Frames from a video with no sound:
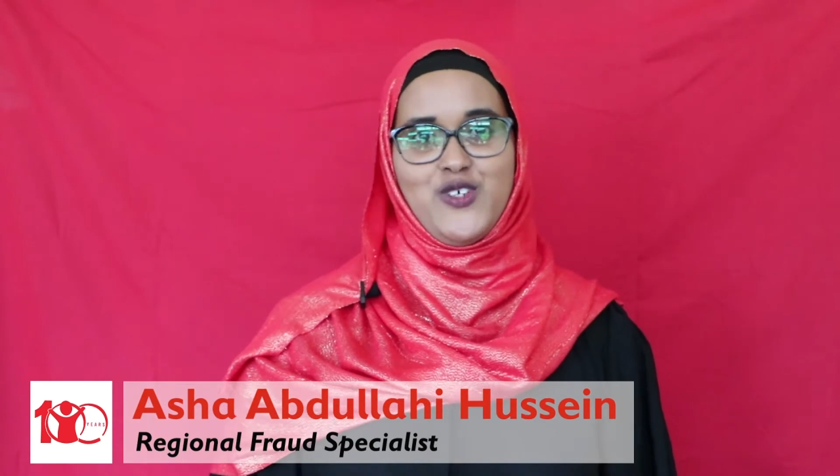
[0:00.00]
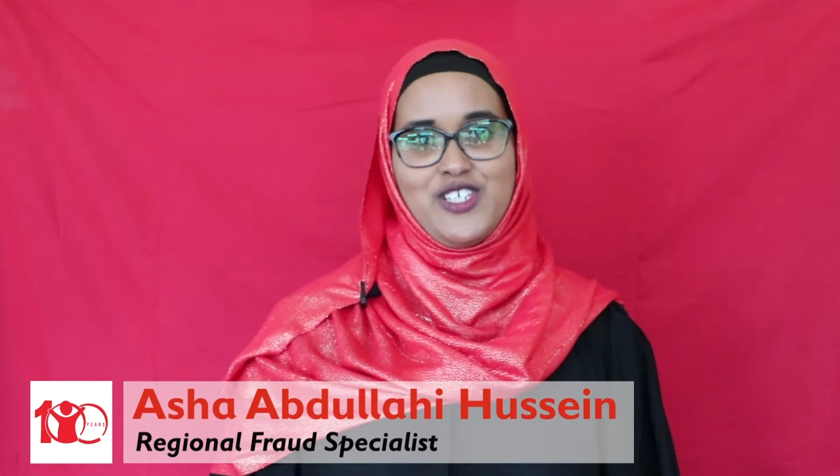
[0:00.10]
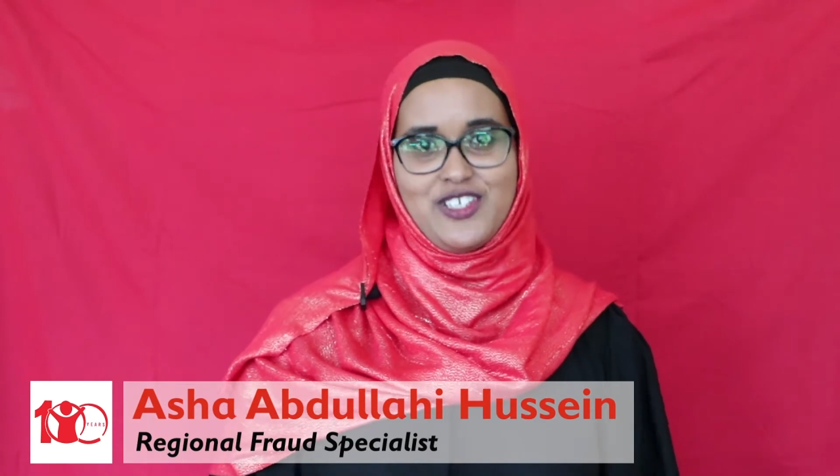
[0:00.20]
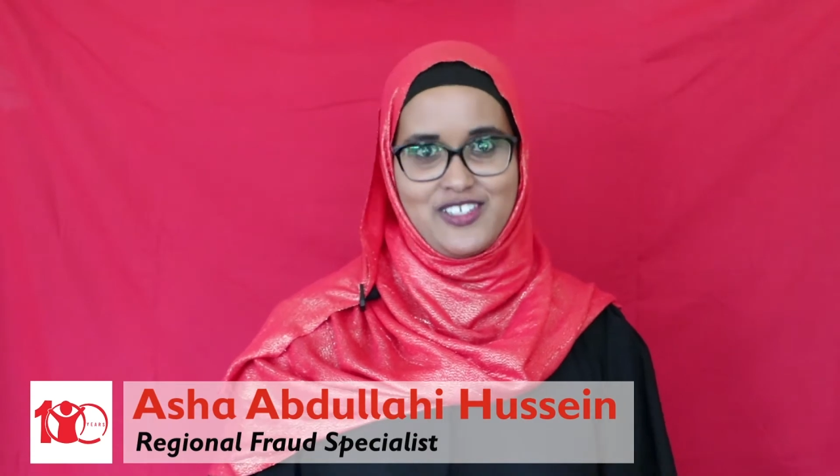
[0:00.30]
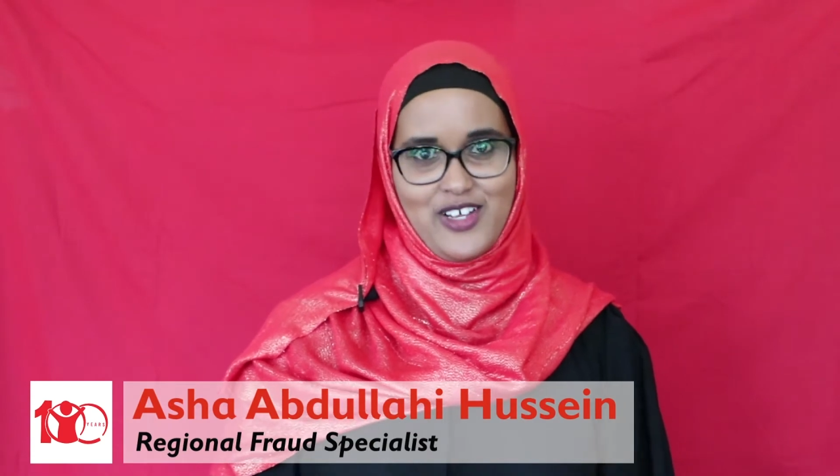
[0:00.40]
for
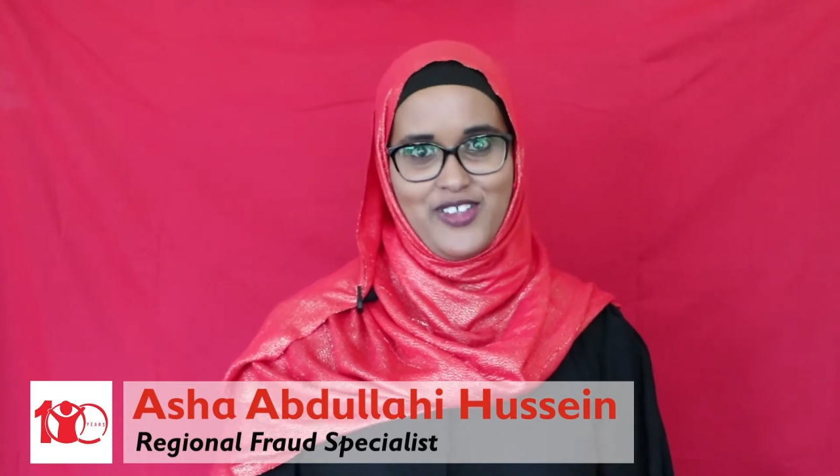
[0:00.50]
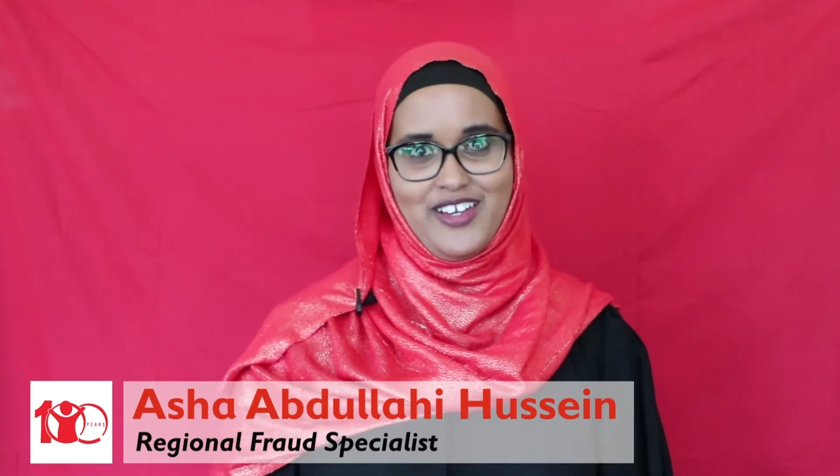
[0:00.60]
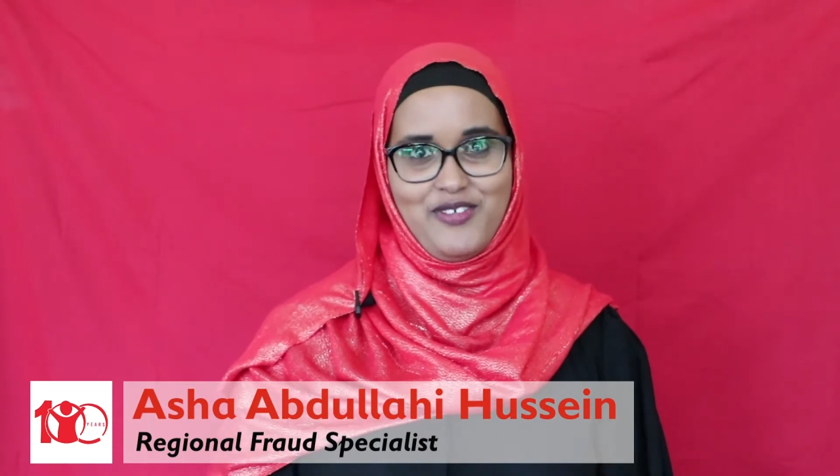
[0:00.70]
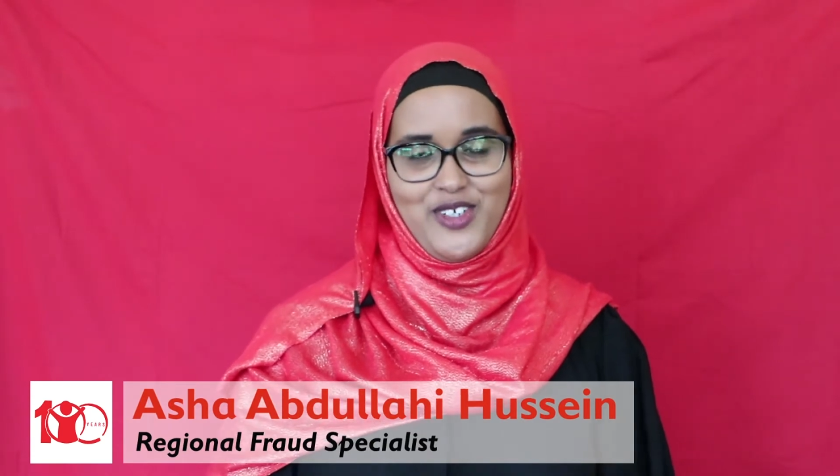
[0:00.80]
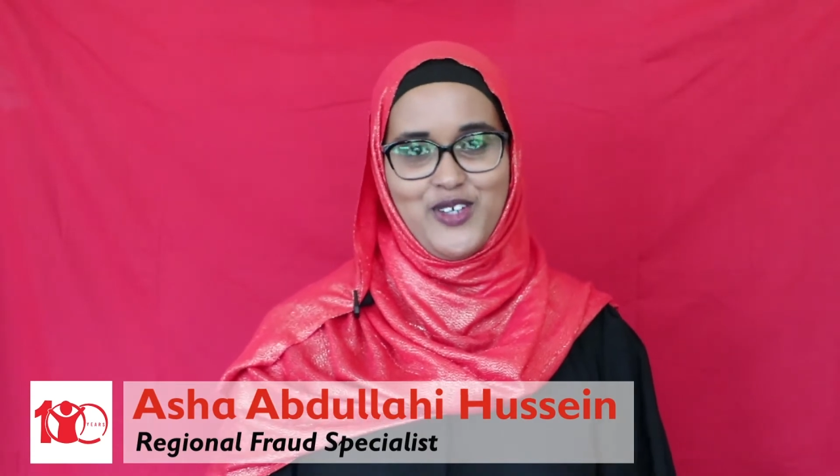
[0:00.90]
East and
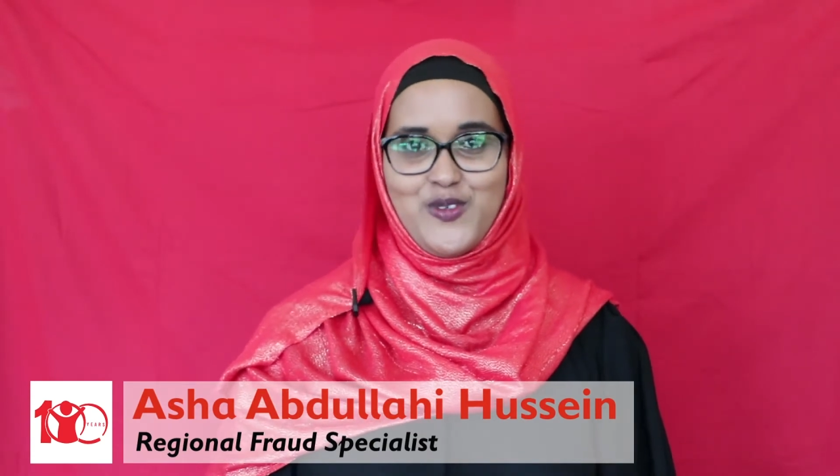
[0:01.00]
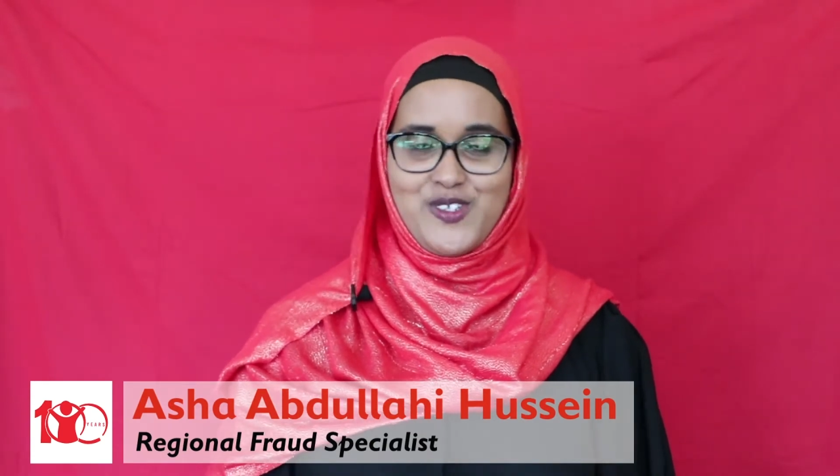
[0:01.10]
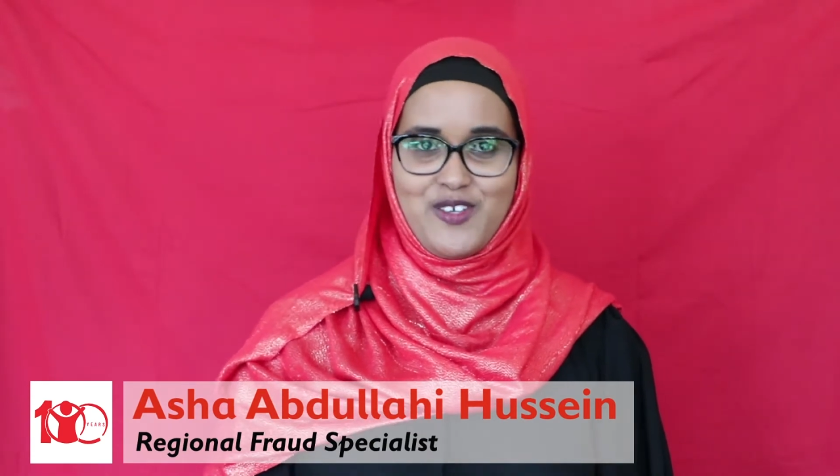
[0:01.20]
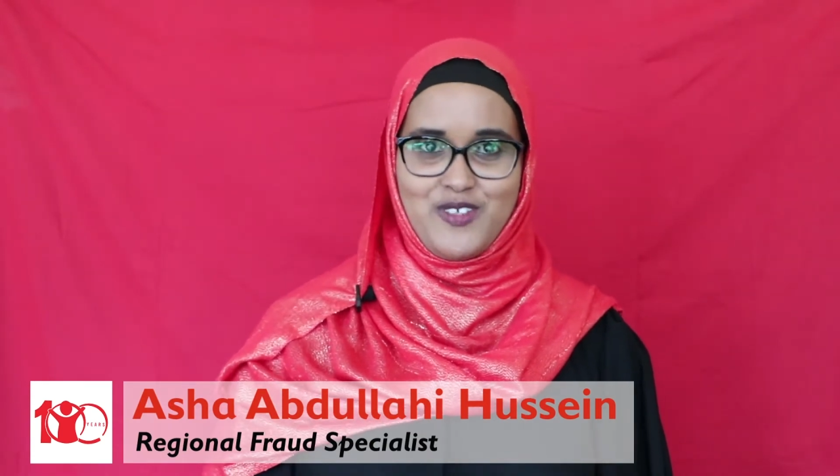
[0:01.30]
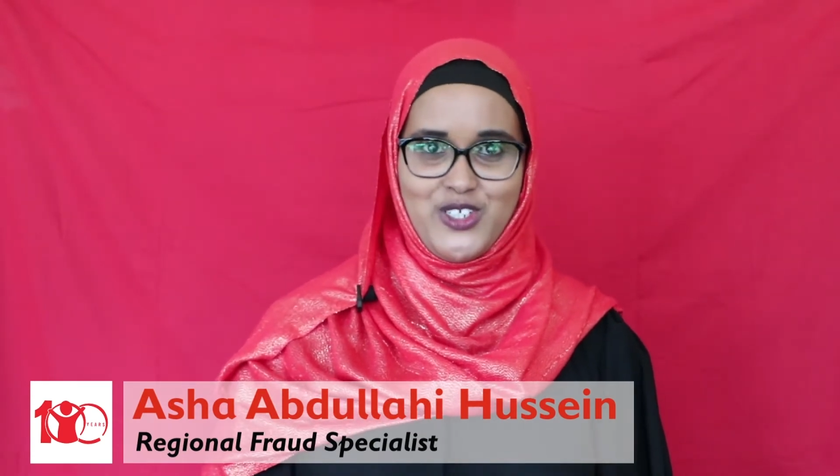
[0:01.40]
Southern Africa
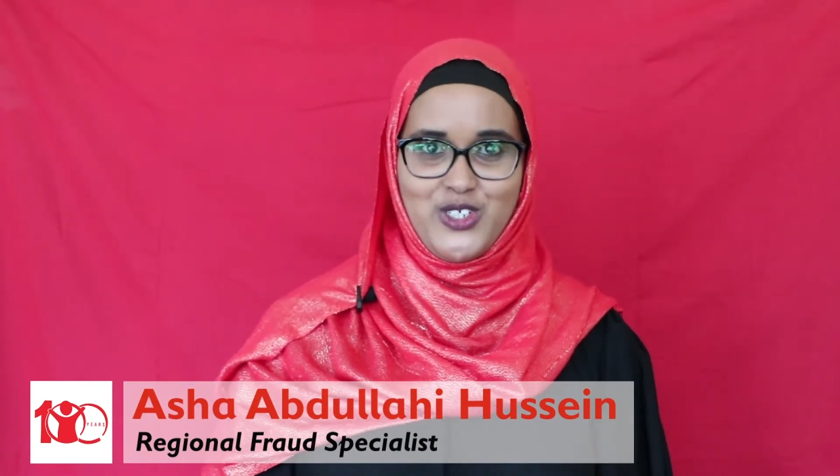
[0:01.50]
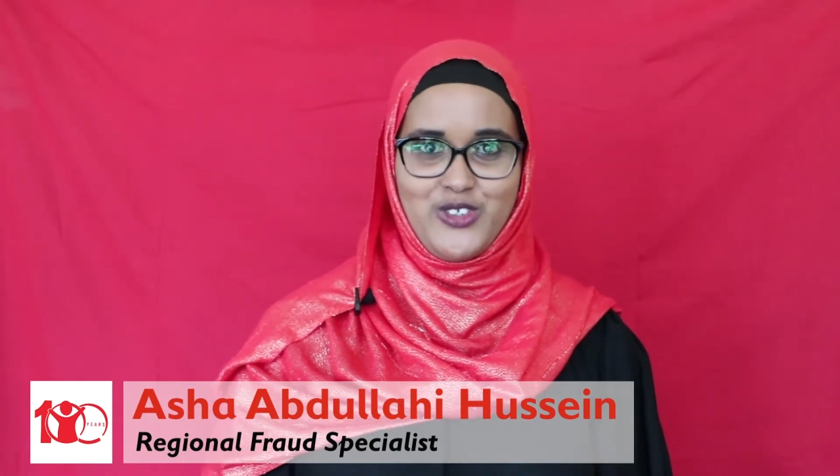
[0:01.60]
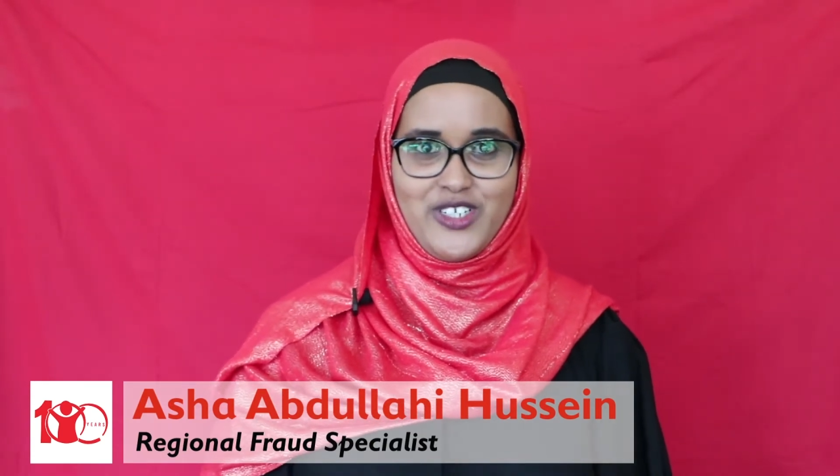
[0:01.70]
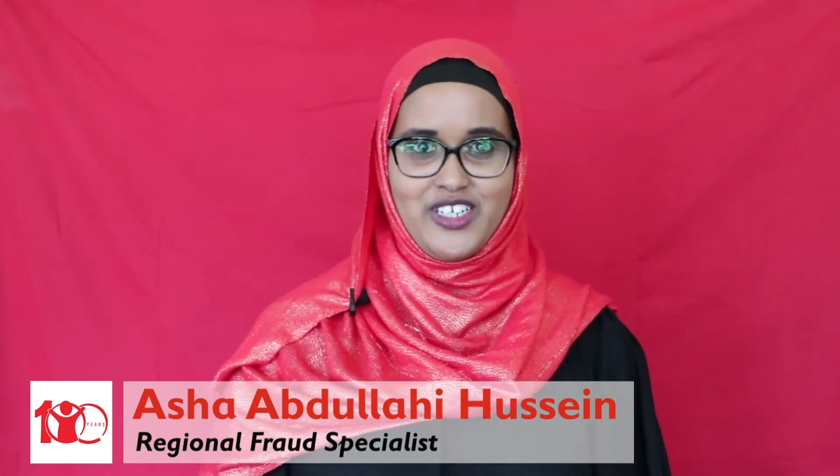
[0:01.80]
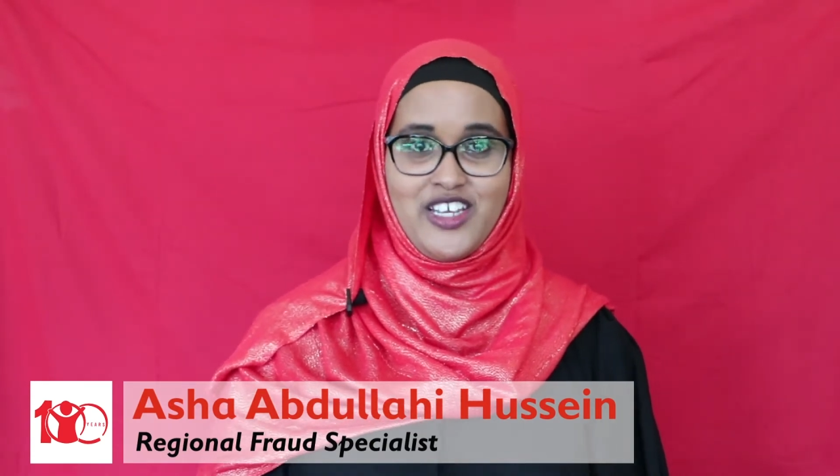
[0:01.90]
with Save the
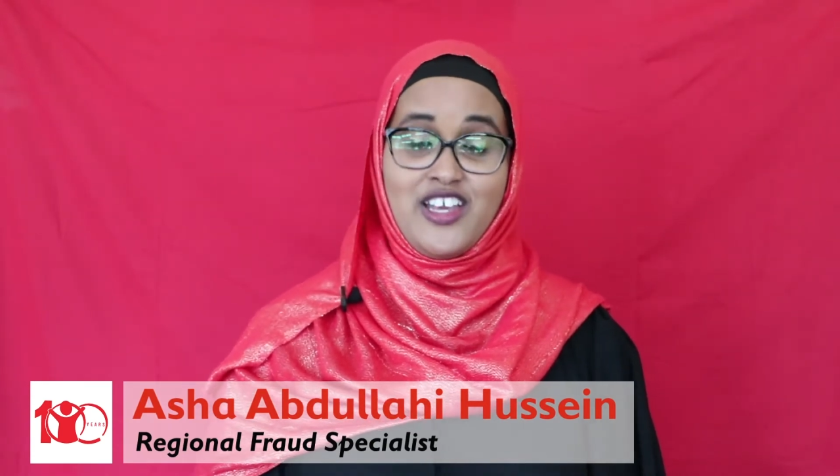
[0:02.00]
Children.